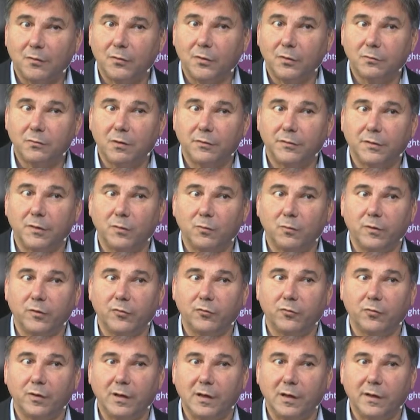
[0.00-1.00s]
the world in which
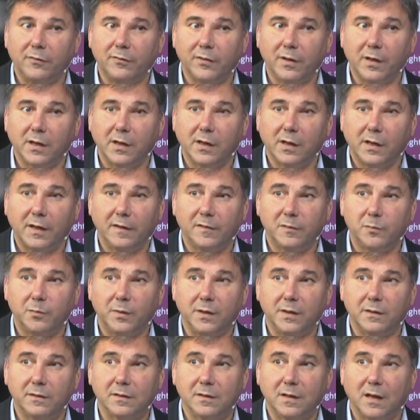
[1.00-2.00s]
we're living has
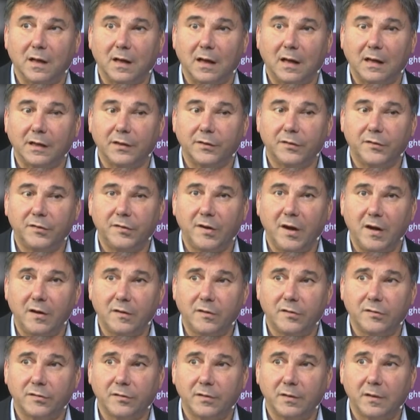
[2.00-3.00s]
been
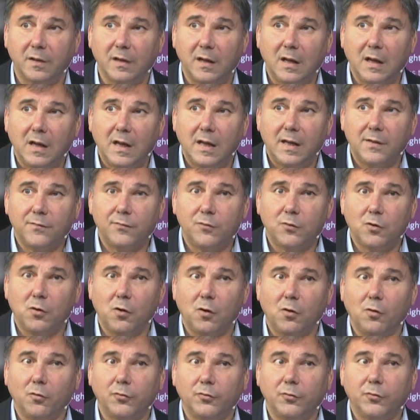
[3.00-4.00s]
changed. If you
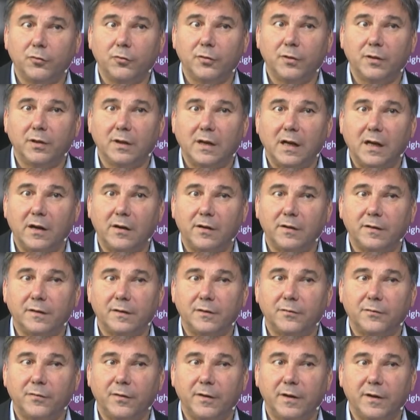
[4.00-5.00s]
go to the current
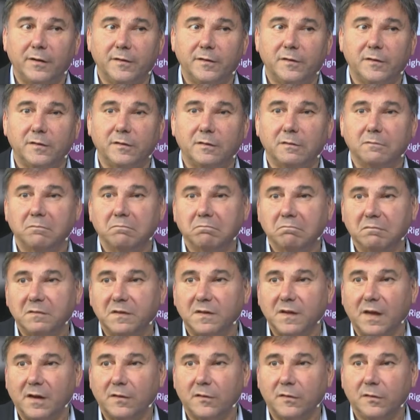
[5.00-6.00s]
affairs
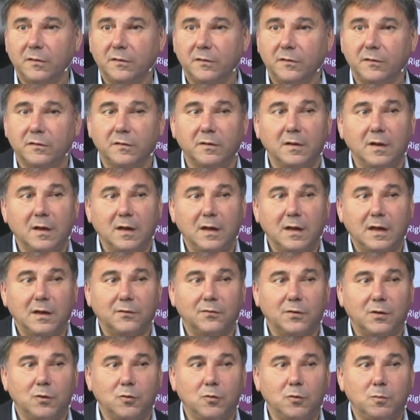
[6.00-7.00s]
sections of
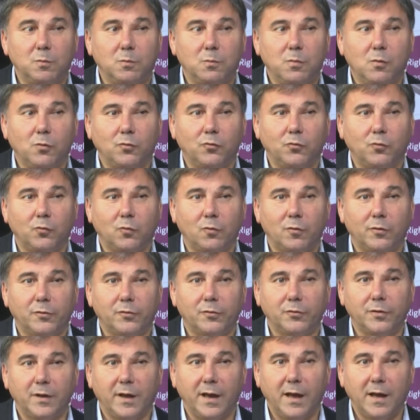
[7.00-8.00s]
a good bookstore
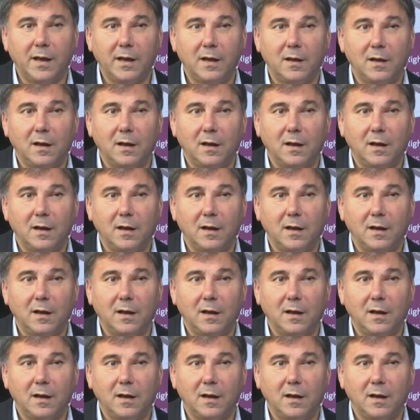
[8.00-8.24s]
today,